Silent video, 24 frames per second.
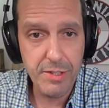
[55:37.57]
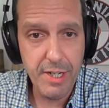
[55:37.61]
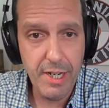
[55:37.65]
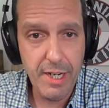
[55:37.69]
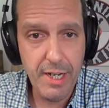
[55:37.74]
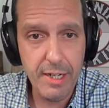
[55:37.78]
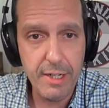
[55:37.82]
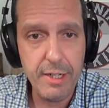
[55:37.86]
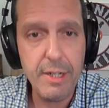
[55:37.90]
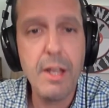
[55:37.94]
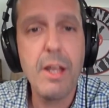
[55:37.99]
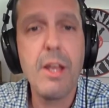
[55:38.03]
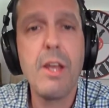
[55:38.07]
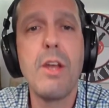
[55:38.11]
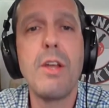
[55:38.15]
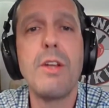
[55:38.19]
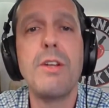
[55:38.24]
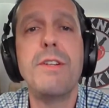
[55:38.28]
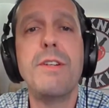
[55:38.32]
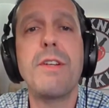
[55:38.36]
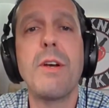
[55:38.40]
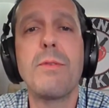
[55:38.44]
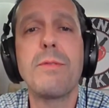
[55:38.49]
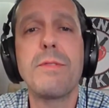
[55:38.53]
saying,
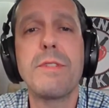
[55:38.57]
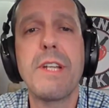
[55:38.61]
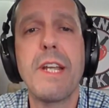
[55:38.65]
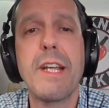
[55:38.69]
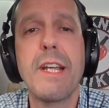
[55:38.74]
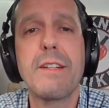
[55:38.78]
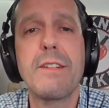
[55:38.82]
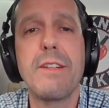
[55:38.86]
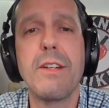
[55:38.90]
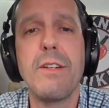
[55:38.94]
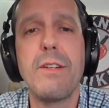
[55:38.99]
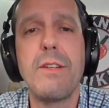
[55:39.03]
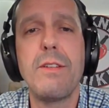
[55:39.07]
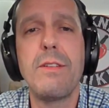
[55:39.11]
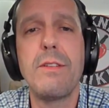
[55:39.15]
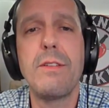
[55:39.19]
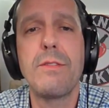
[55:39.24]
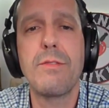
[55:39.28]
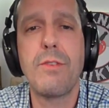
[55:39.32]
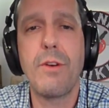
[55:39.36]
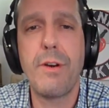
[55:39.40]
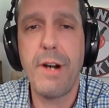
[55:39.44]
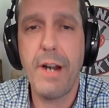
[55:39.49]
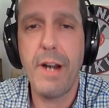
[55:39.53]
don't take dull
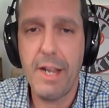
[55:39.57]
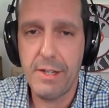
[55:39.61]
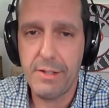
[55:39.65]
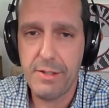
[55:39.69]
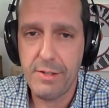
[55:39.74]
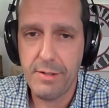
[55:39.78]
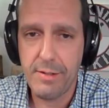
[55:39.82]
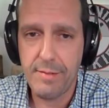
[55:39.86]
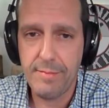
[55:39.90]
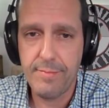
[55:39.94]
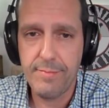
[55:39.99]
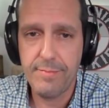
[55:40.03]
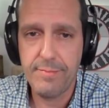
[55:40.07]
for an answer.